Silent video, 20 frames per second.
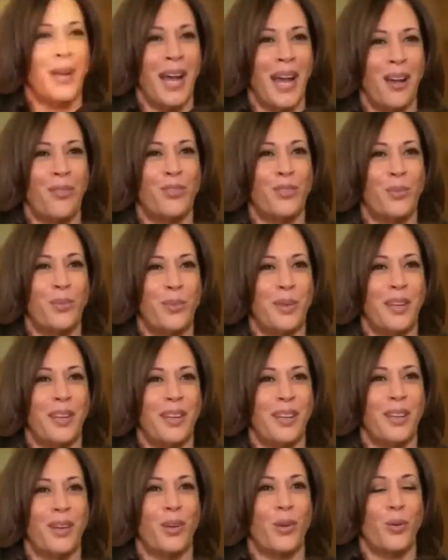have to
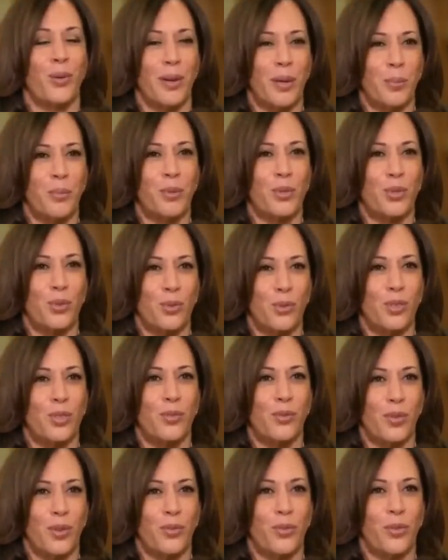be a credible source
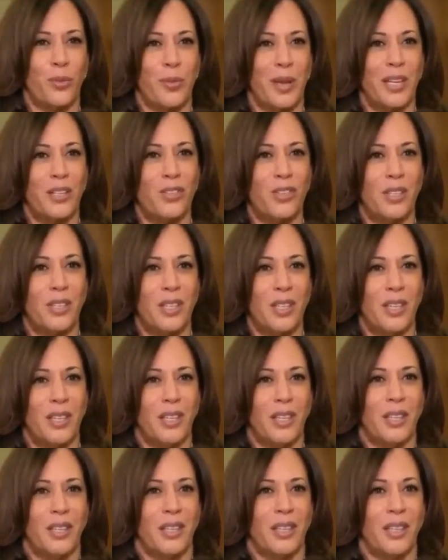of information
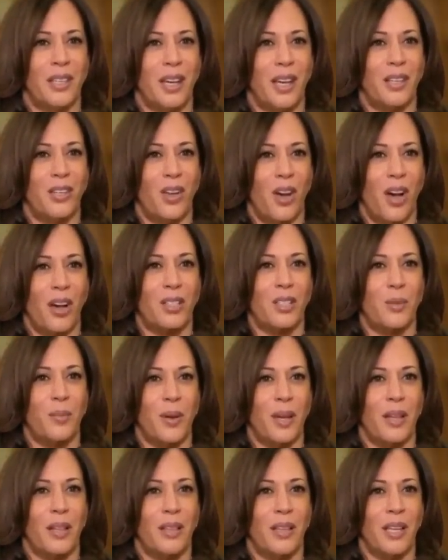that talks
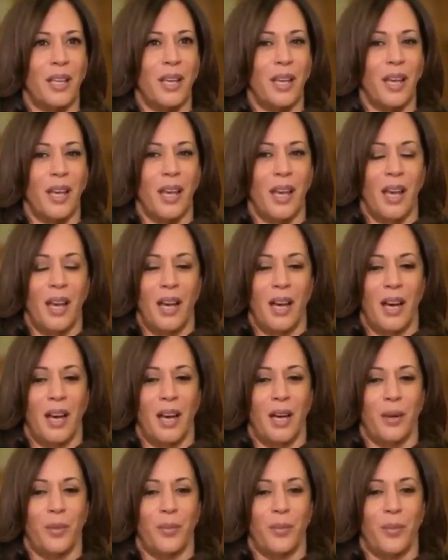about the,
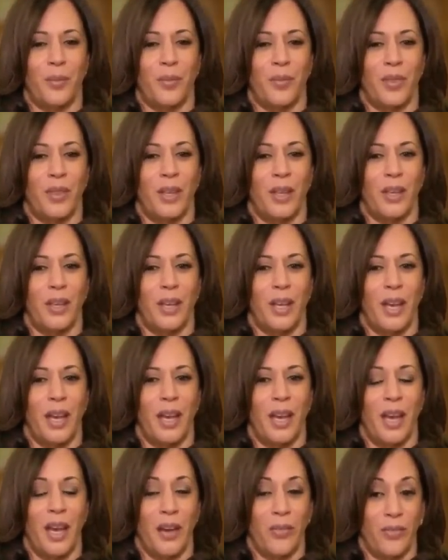um, the
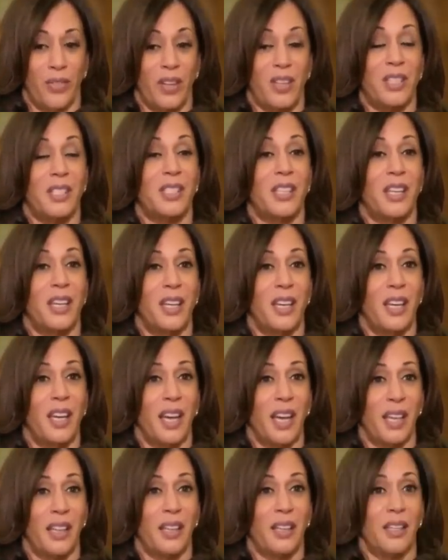efficacy
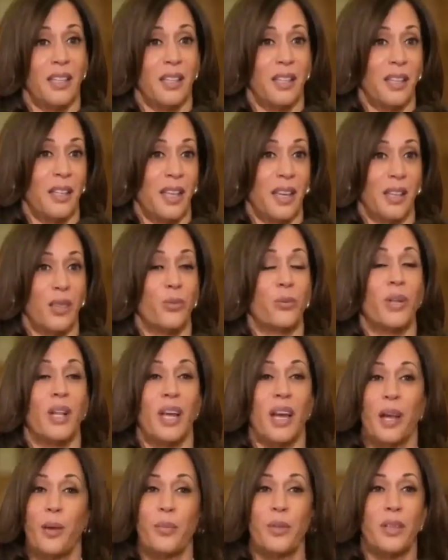and the and the
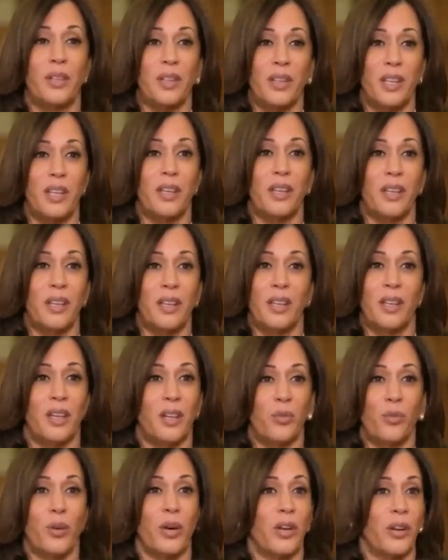reliability
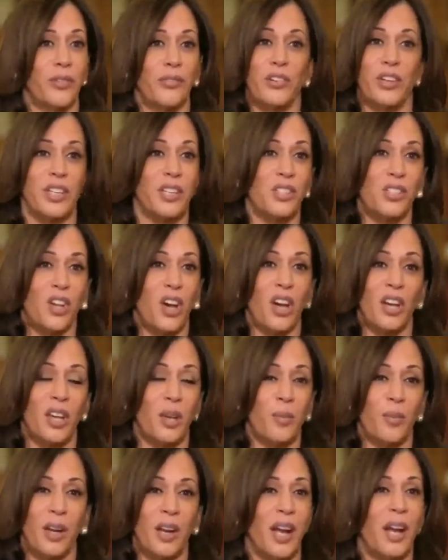of whatever he's talking
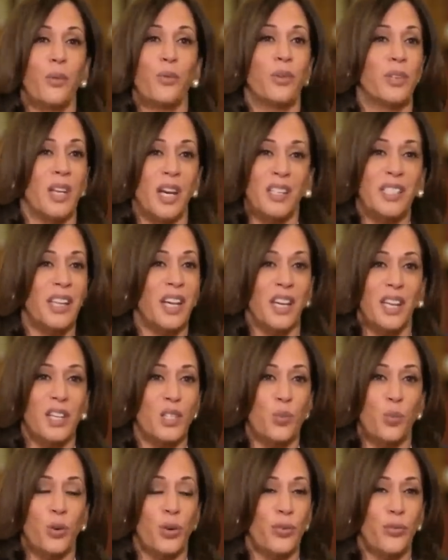about. I will not take
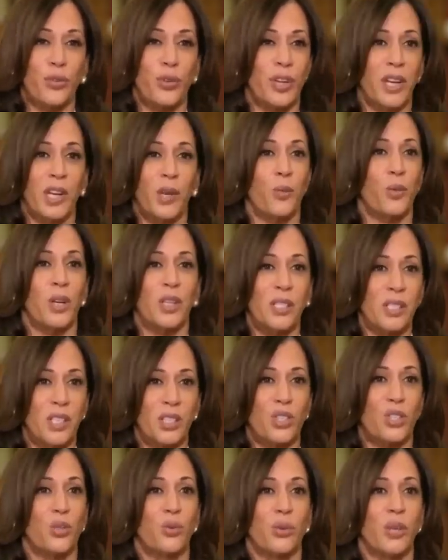his word for it. He wants us
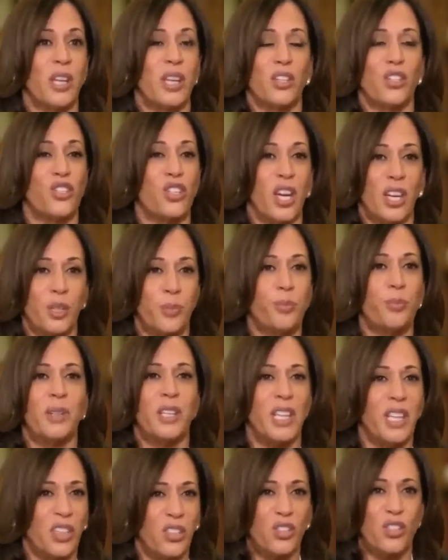to inject
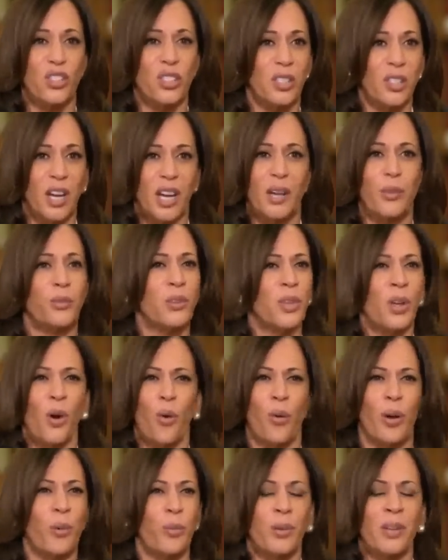bleach. I, no,
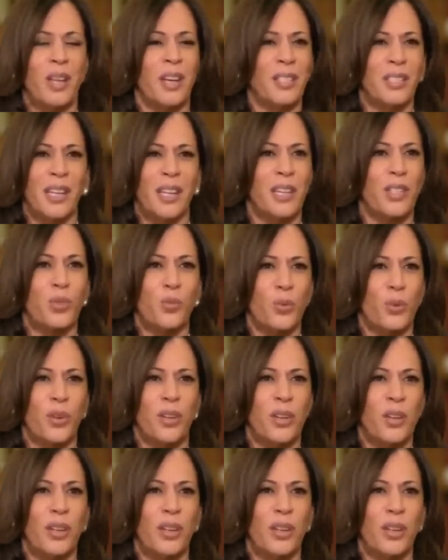I will not take his word.